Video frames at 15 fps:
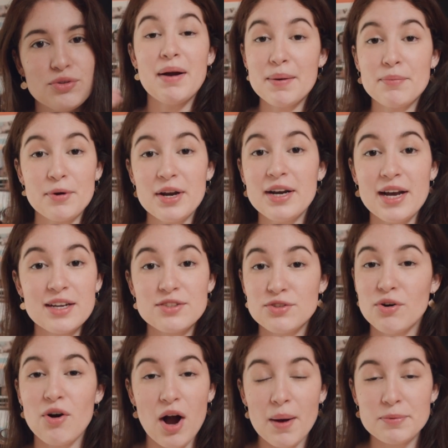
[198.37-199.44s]
My brain has no
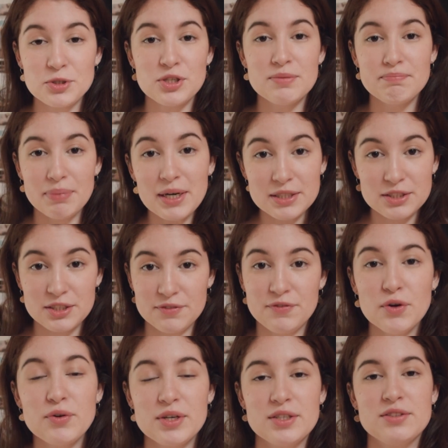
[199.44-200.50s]
option but to
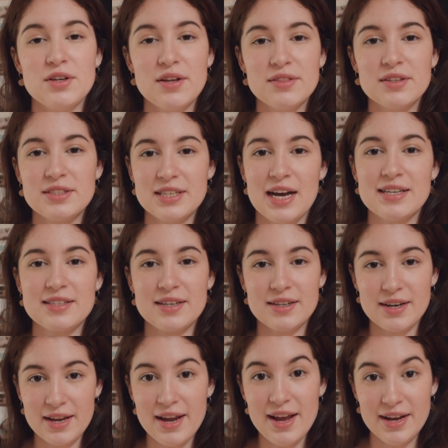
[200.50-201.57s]
focus on the task at
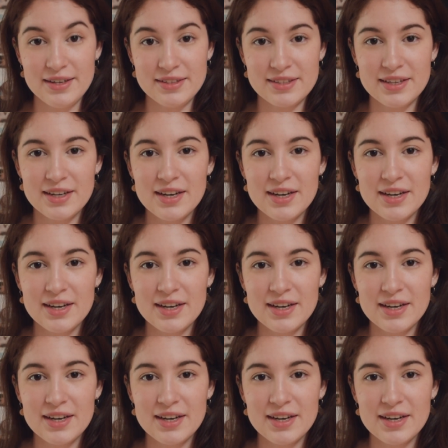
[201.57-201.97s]
hand.